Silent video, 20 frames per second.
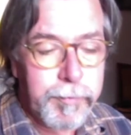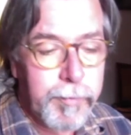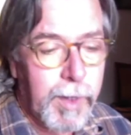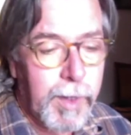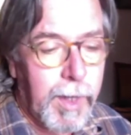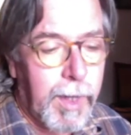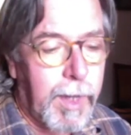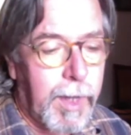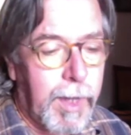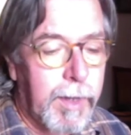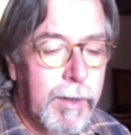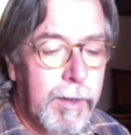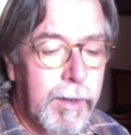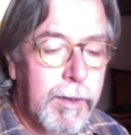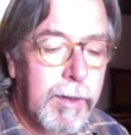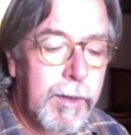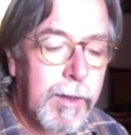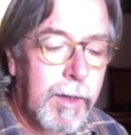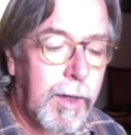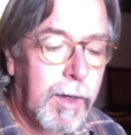And
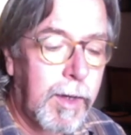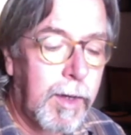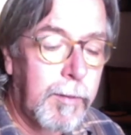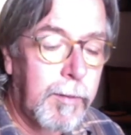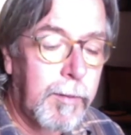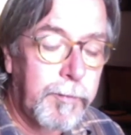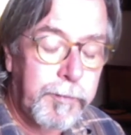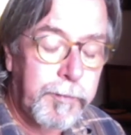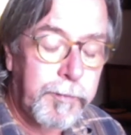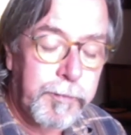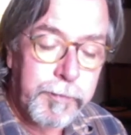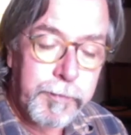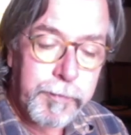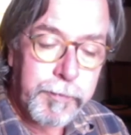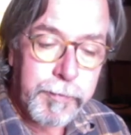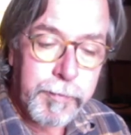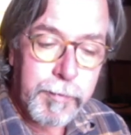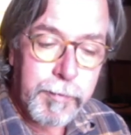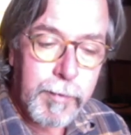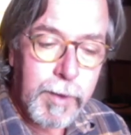
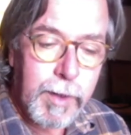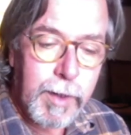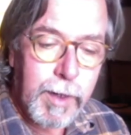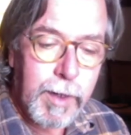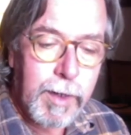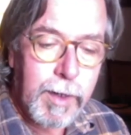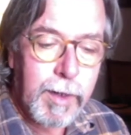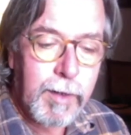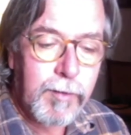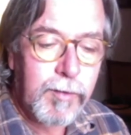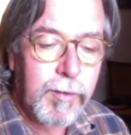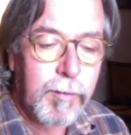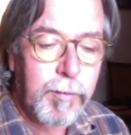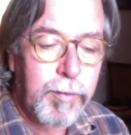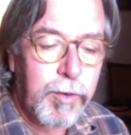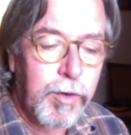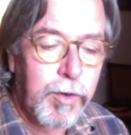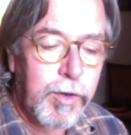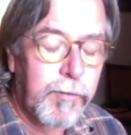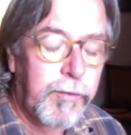it is a
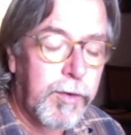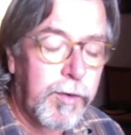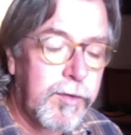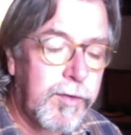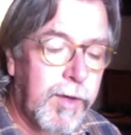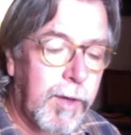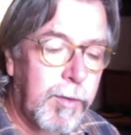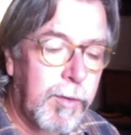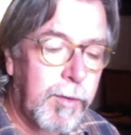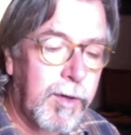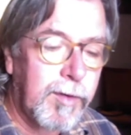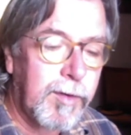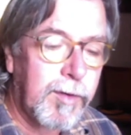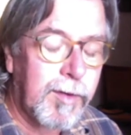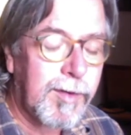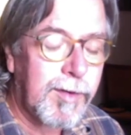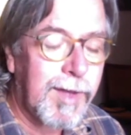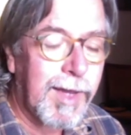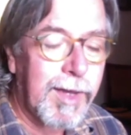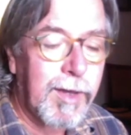beautiful site because it
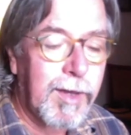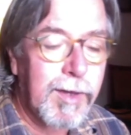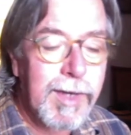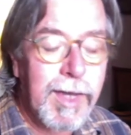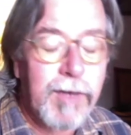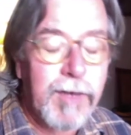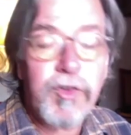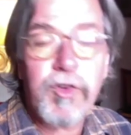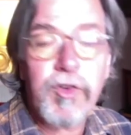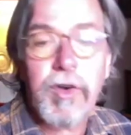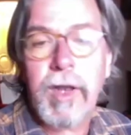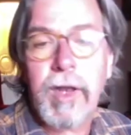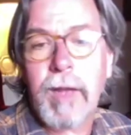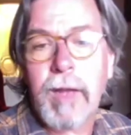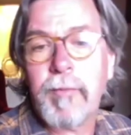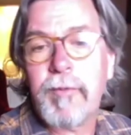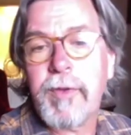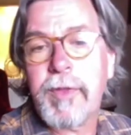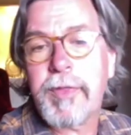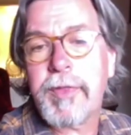is like a natural
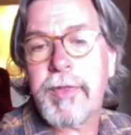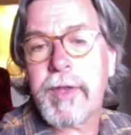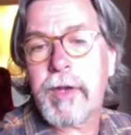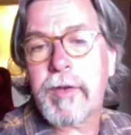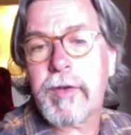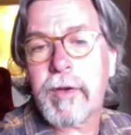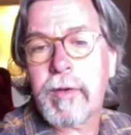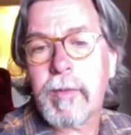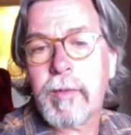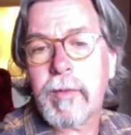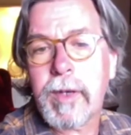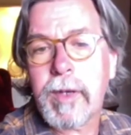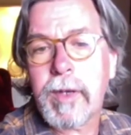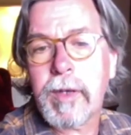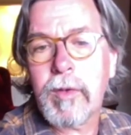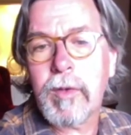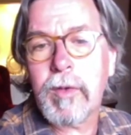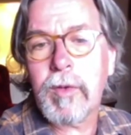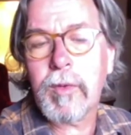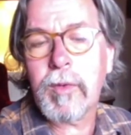amphitheater. When
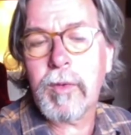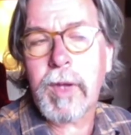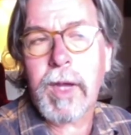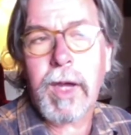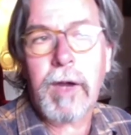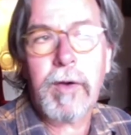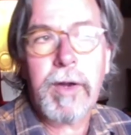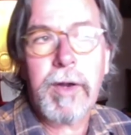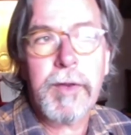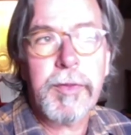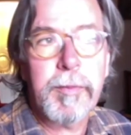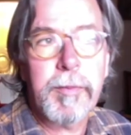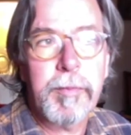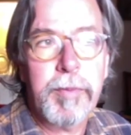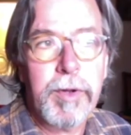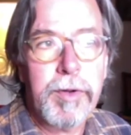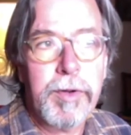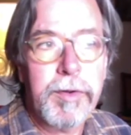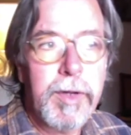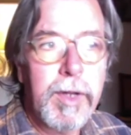you are at the
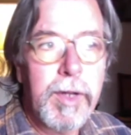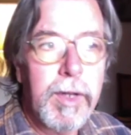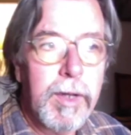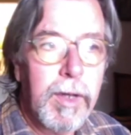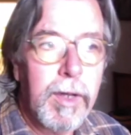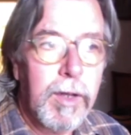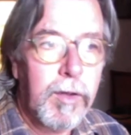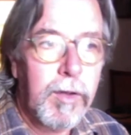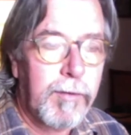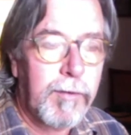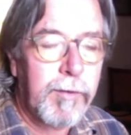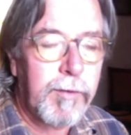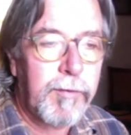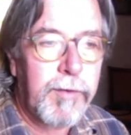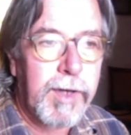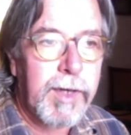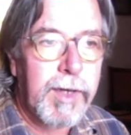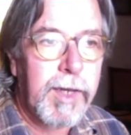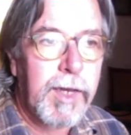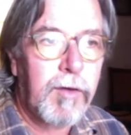pond, you have a
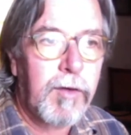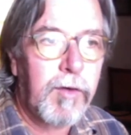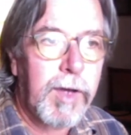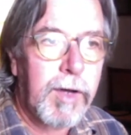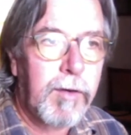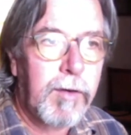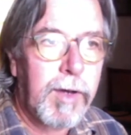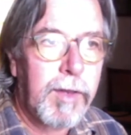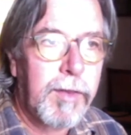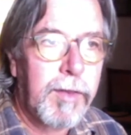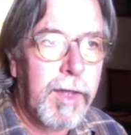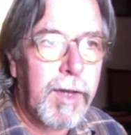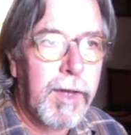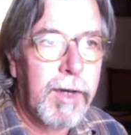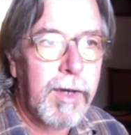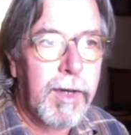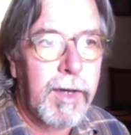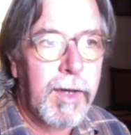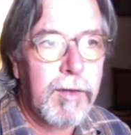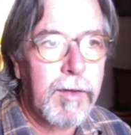flat area and then
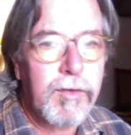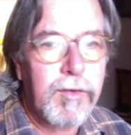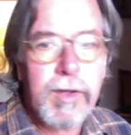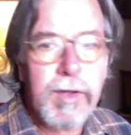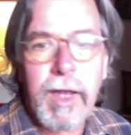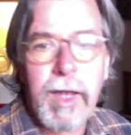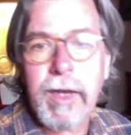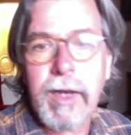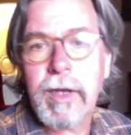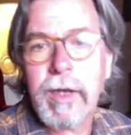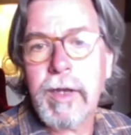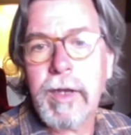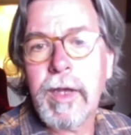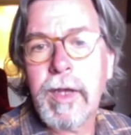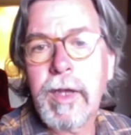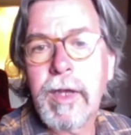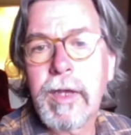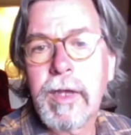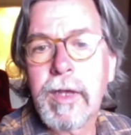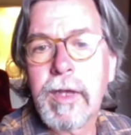a slightly
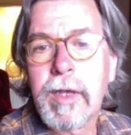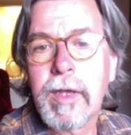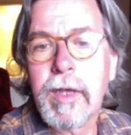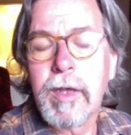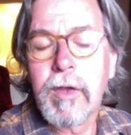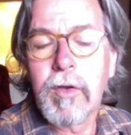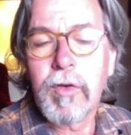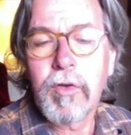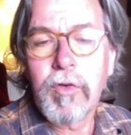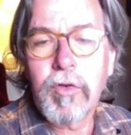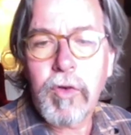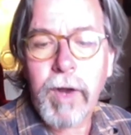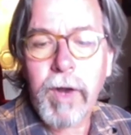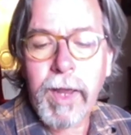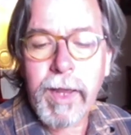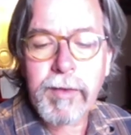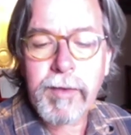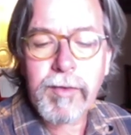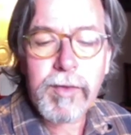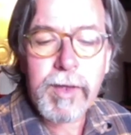
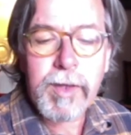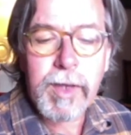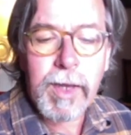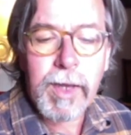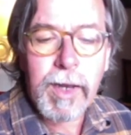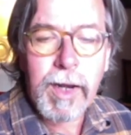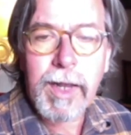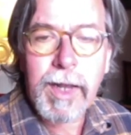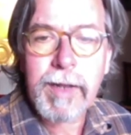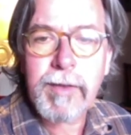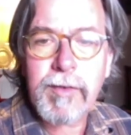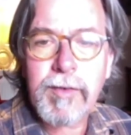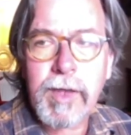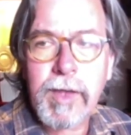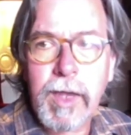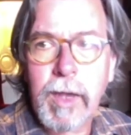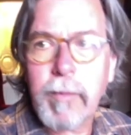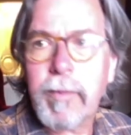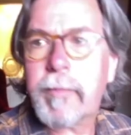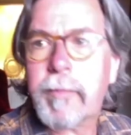raised
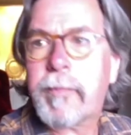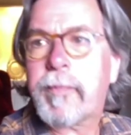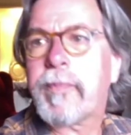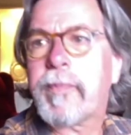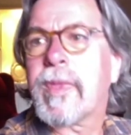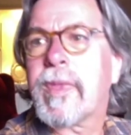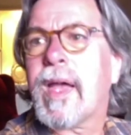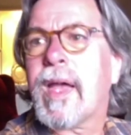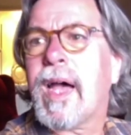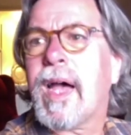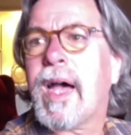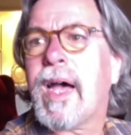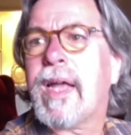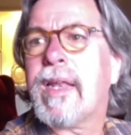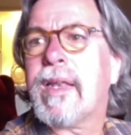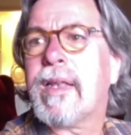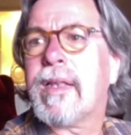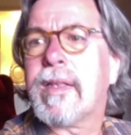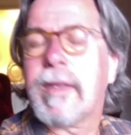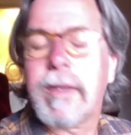landscape.
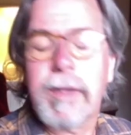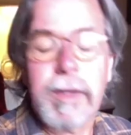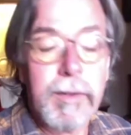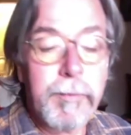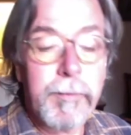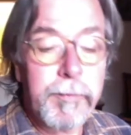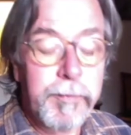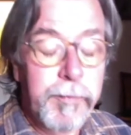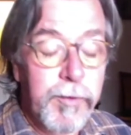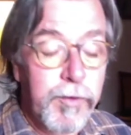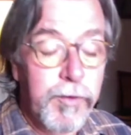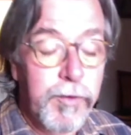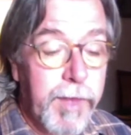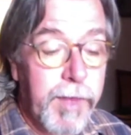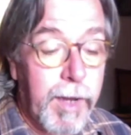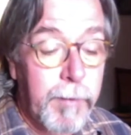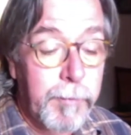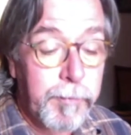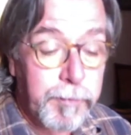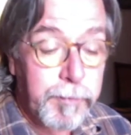And so
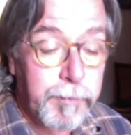there